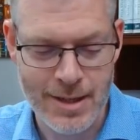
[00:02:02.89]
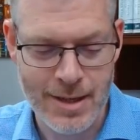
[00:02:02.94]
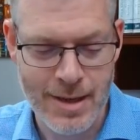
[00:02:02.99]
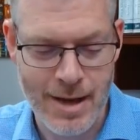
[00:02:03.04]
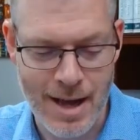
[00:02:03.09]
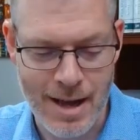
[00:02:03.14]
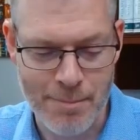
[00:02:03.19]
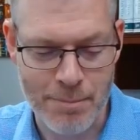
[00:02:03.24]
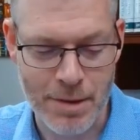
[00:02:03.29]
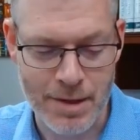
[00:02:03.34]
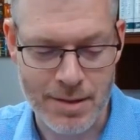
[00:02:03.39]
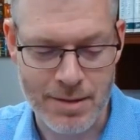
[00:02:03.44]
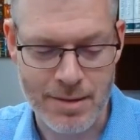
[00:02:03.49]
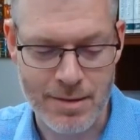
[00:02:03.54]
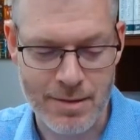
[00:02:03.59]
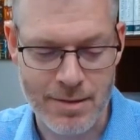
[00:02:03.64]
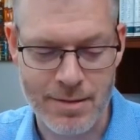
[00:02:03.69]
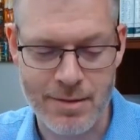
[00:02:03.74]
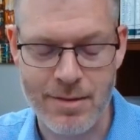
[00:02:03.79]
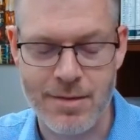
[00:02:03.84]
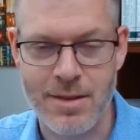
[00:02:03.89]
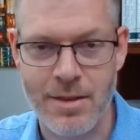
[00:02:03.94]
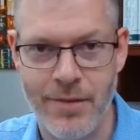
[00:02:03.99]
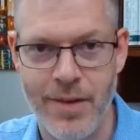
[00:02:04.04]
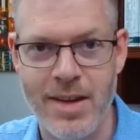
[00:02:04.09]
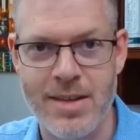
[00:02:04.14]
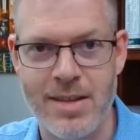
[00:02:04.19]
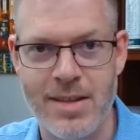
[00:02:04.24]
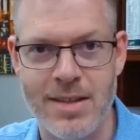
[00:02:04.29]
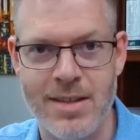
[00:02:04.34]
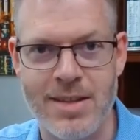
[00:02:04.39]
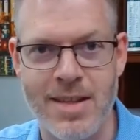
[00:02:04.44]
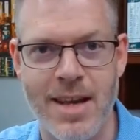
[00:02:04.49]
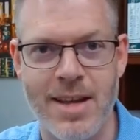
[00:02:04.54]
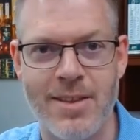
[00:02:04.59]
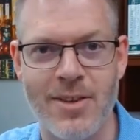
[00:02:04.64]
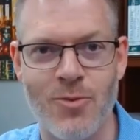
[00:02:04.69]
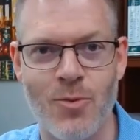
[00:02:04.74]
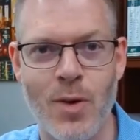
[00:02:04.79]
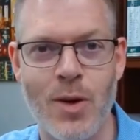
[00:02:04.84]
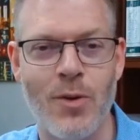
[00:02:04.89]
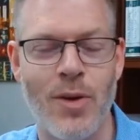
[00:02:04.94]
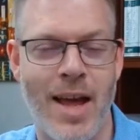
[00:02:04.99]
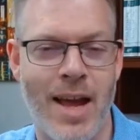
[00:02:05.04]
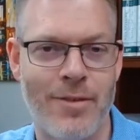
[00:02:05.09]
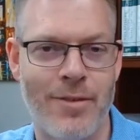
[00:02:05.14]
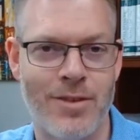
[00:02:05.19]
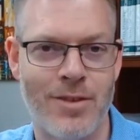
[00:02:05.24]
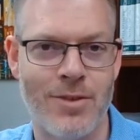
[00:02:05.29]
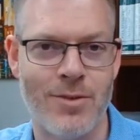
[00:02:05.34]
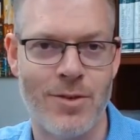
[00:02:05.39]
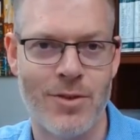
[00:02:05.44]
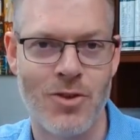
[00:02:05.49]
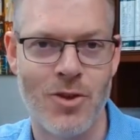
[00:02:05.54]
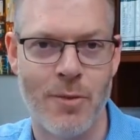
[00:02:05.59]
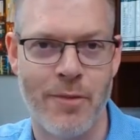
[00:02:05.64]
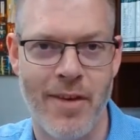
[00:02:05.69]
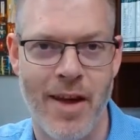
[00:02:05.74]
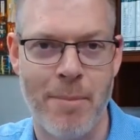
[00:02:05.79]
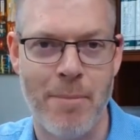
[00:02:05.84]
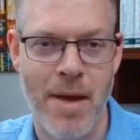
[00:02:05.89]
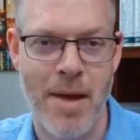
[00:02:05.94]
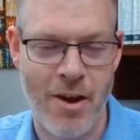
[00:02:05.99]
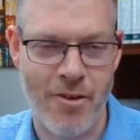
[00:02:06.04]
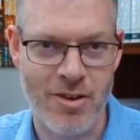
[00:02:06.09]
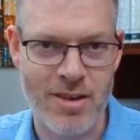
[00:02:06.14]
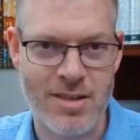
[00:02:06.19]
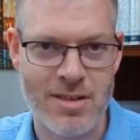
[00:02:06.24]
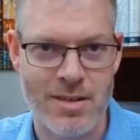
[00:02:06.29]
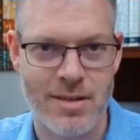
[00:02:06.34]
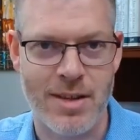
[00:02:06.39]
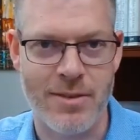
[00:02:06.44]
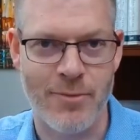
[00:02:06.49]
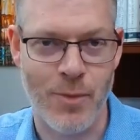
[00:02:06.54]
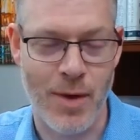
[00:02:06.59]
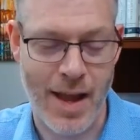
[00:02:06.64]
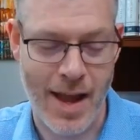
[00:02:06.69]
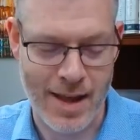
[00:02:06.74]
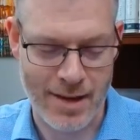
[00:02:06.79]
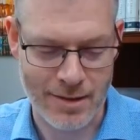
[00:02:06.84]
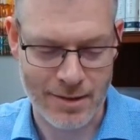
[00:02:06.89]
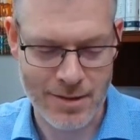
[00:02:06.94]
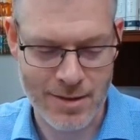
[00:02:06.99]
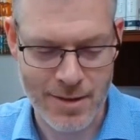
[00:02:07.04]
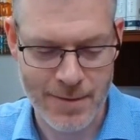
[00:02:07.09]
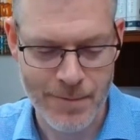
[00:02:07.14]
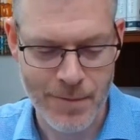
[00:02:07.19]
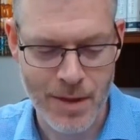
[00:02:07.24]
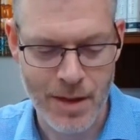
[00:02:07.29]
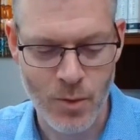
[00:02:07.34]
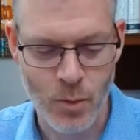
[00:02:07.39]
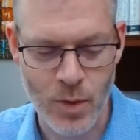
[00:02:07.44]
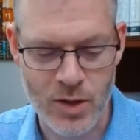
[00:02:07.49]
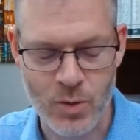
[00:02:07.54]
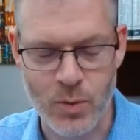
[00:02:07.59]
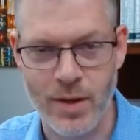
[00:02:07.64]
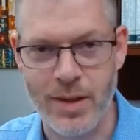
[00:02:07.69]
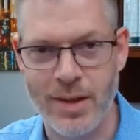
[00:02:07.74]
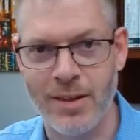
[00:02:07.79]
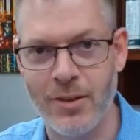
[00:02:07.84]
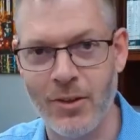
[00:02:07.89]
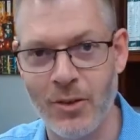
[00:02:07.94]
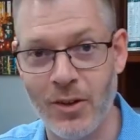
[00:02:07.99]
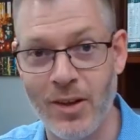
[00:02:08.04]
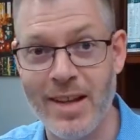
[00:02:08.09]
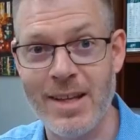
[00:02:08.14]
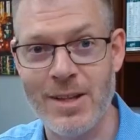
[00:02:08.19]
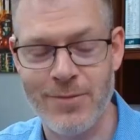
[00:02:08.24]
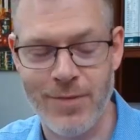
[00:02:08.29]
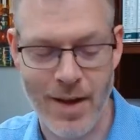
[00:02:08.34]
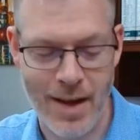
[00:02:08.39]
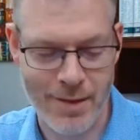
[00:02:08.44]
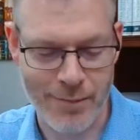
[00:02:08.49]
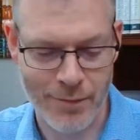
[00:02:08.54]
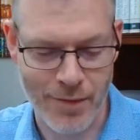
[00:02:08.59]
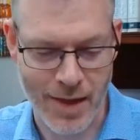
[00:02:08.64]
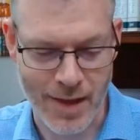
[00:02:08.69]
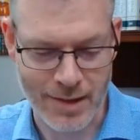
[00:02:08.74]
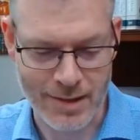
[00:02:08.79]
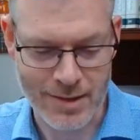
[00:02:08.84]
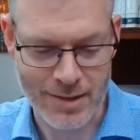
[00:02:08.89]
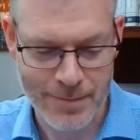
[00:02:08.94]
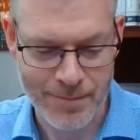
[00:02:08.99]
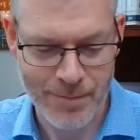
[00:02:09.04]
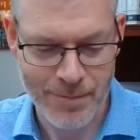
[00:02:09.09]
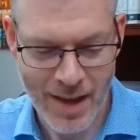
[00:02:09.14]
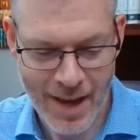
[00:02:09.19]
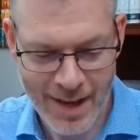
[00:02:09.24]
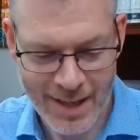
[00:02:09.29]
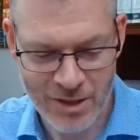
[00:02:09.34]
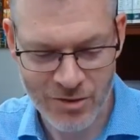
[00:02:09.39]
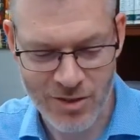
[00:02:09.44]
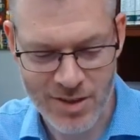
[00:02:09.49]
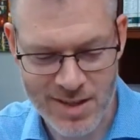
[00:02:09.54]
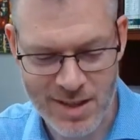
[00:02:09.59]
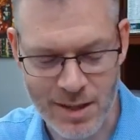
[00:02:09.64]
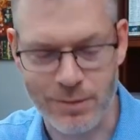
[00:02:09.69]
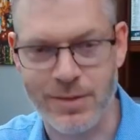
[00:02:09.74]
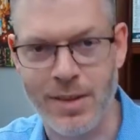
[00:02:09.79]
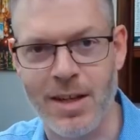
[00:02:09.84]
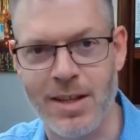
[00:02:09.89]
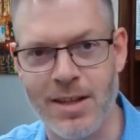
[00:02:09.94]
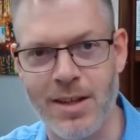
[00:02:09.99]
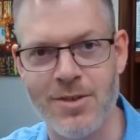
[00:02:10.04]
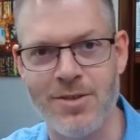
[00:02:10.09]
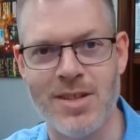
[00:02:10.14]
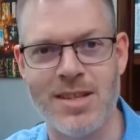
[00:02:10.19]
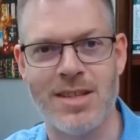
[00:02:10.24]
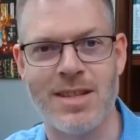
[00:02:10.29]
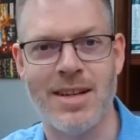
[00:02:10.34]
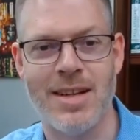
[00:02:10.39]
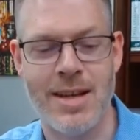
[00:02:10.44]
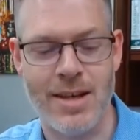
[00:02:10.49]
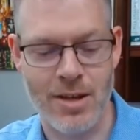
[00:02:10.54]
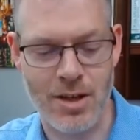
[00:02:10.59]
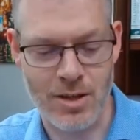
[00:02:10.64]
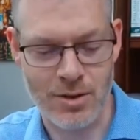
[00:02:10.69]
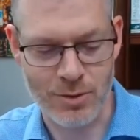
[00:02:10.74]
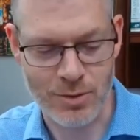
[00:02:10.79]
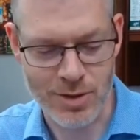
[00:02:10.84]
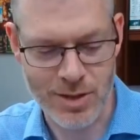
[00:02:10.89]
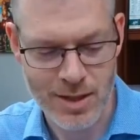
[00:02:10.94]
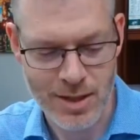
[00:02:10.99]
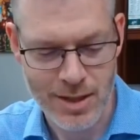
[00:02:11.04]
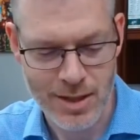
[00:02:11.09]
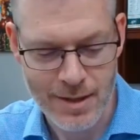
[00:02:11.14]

Uh, but suffice it to say that we will have to do the job of our parents if we're adults, which will include at least five things accurate self diagnosis, clear goals,